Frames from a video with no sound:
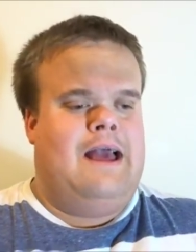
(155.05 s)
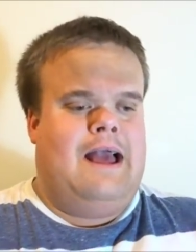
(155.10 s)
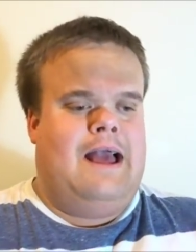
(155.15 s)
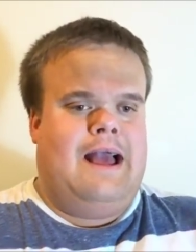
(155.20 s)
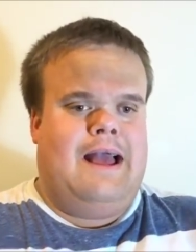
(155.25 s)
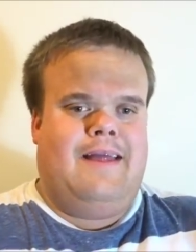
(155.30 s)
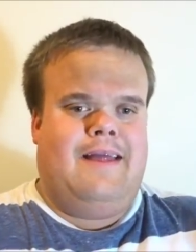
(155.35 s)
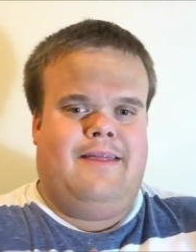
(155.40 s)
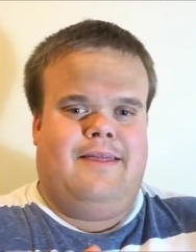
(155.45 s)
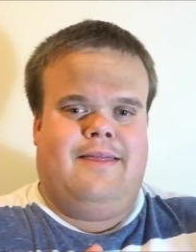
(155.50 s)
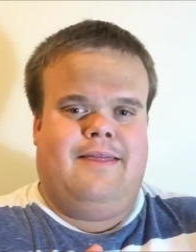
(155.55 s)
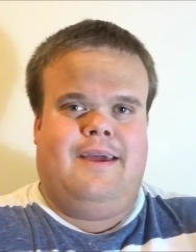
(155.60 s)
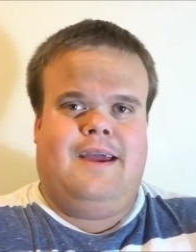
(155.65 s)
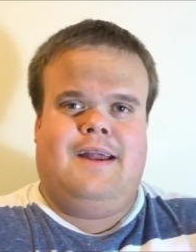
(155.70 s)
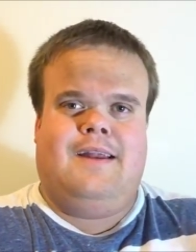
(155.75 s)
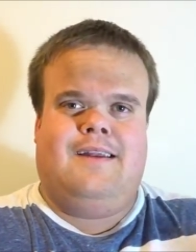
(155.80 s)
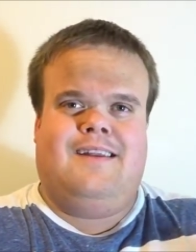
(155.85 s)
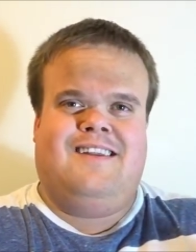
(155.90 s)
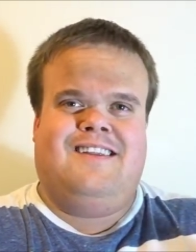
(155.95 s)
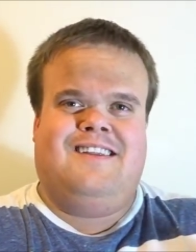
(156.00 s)
and
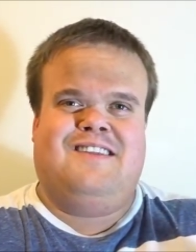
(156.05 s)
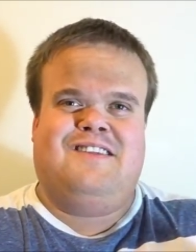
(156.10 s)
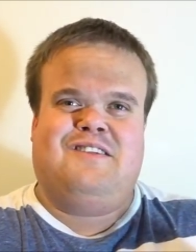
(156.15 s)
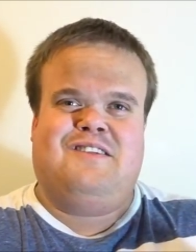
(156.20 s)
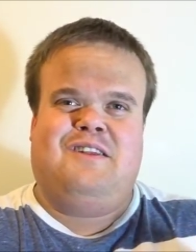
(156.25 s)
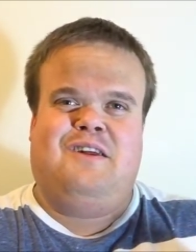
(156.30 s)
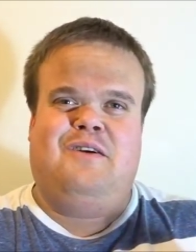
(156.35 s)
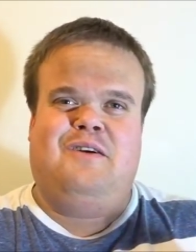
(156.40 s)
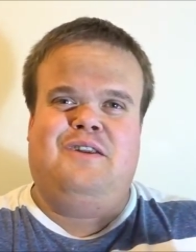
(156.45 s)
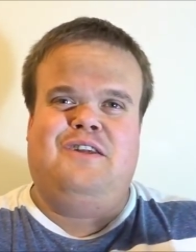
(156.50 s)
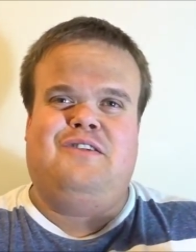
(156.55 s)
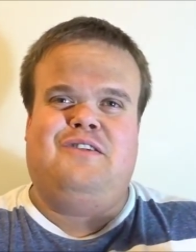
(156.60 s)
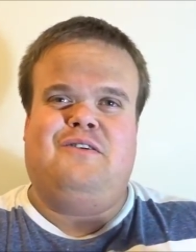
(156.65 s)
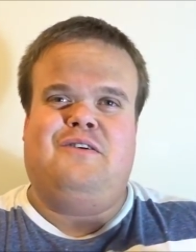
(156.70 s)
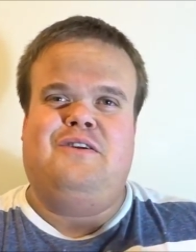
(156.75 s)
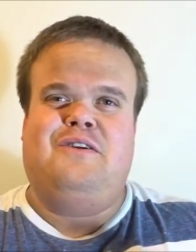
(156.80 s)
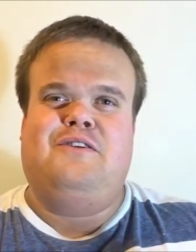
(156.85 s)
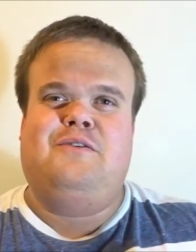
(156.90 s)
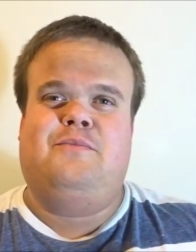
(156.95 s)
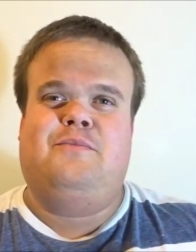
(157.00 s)
then slowly
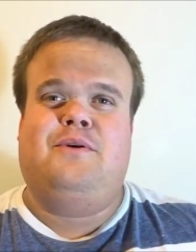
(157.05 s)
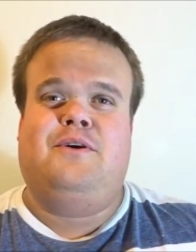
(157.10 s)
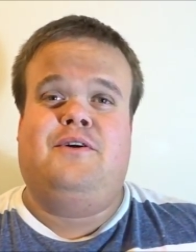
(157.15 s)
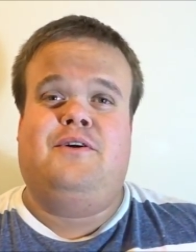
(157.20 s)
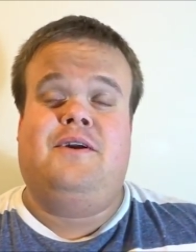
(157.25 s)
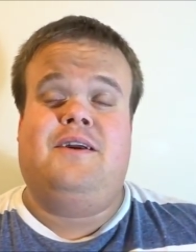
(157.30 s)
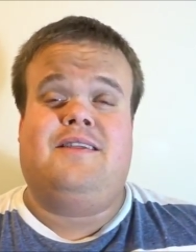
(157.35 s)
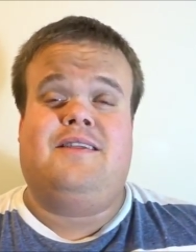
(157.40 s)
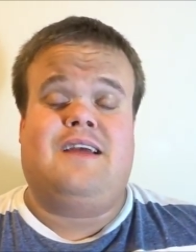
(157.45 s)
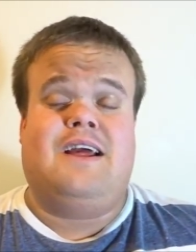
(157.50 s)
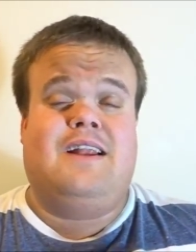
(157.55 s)
starting to progress,